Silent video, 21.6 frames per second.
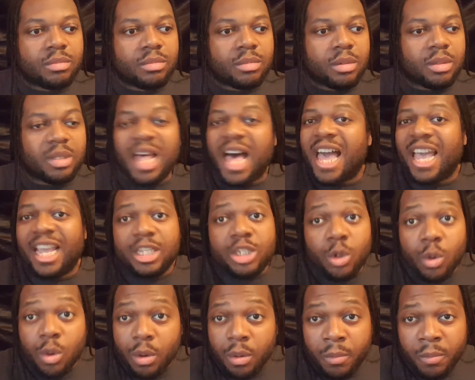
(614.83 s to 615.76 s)
lying to
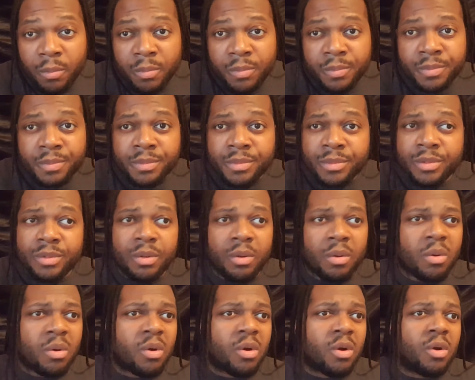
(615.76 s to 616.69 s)
them
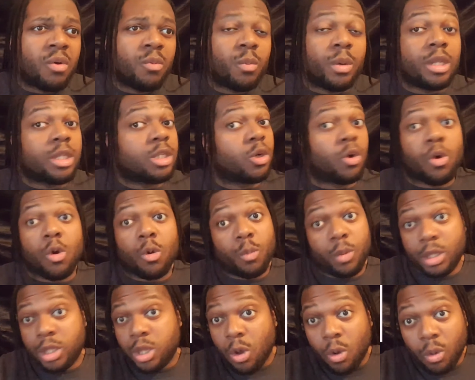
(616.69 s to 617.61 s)
or
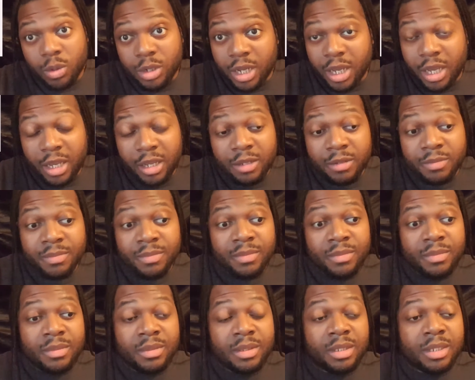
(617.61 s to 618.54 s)
withholding,
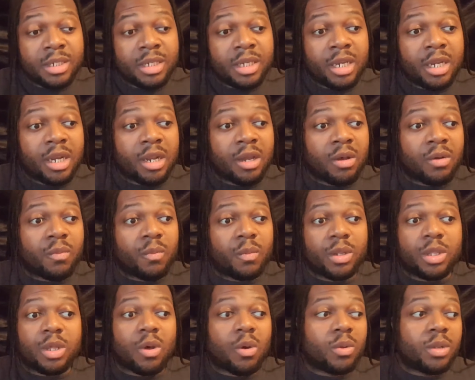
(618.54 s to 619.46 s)
you know,
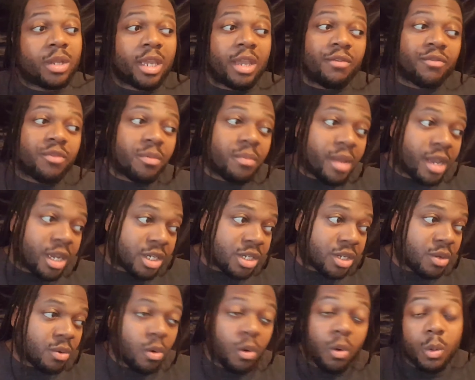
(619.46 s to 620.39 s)
withholding information
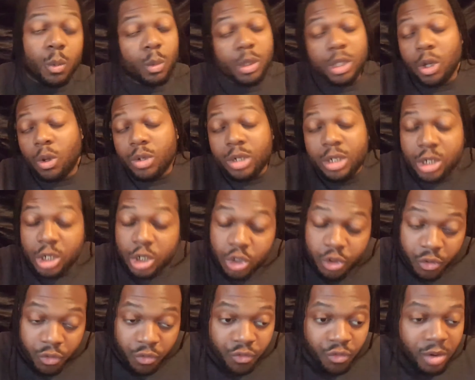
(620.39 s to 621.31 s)
or withholding the
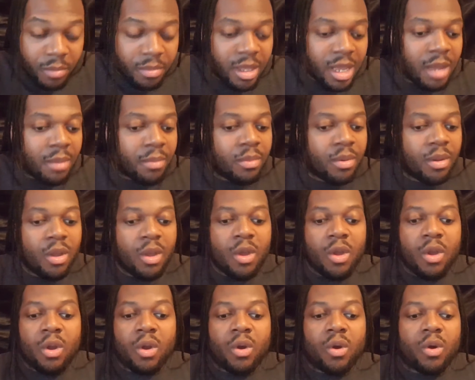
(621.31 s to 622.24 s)
truth from them
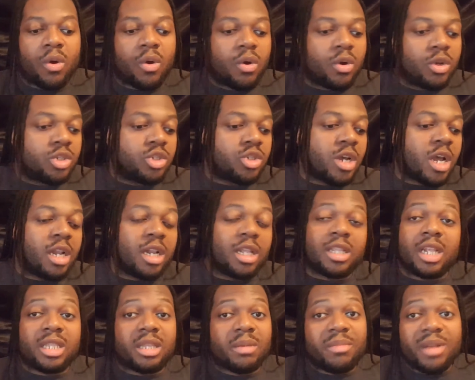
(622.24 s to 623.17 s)
or trying to
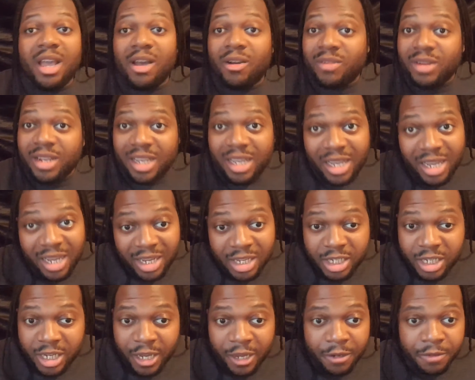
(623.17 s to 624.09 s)
let them down
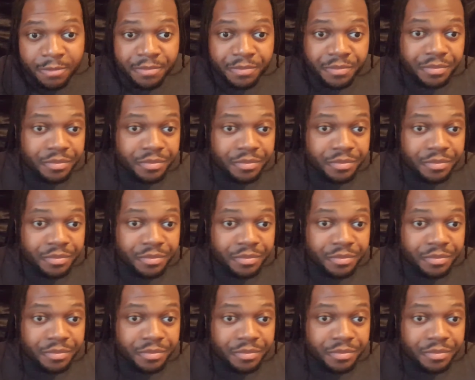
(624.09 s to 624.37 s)
easy.